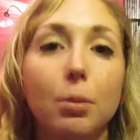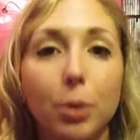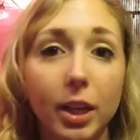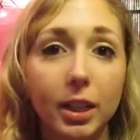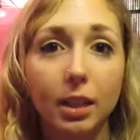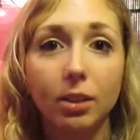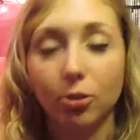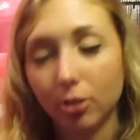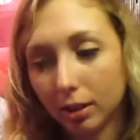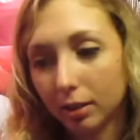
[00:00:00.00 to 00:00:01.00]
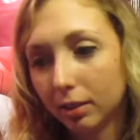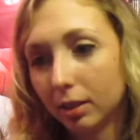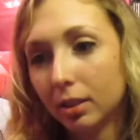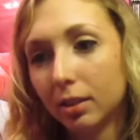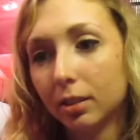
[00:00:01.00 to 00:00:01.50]
they're pregnant or,
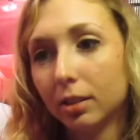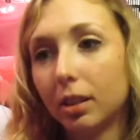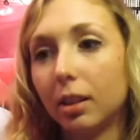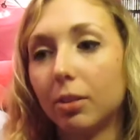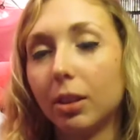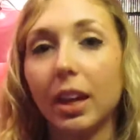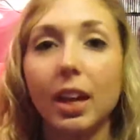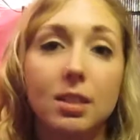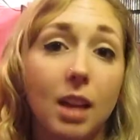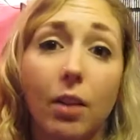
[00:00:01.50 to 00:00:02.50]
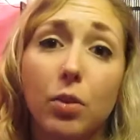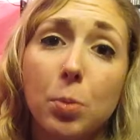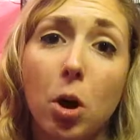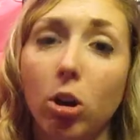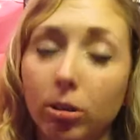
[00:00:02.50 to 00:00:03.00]
you know, get kicked out of a
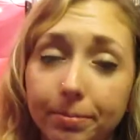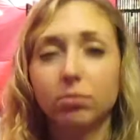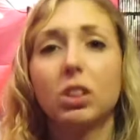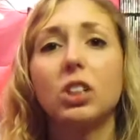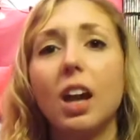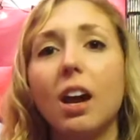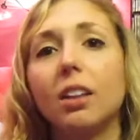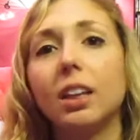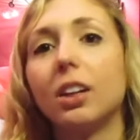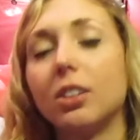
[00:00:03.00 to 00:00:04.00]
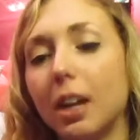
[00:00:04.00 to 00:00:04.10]
mall. So yeah, I'll link her